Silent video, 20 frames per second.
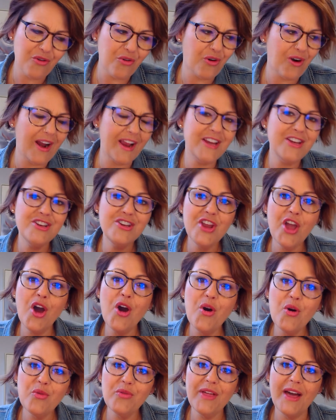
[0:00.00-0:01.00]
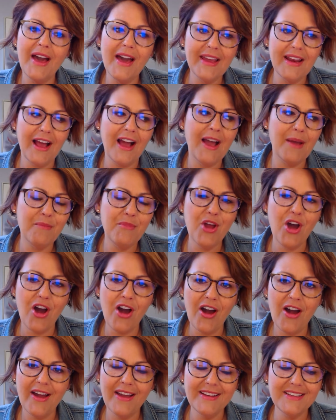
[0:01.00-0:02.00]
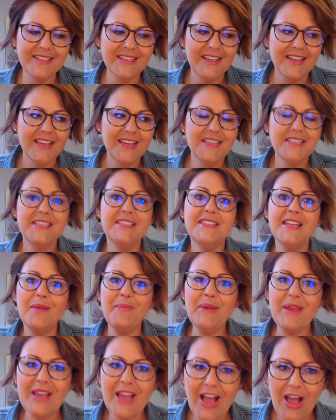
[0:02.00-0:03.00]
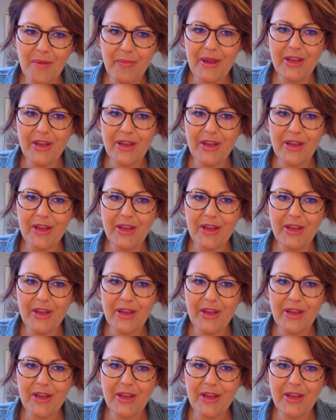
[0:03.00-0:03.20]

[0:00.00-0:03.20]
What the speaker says: or I know that I'm not stepping up.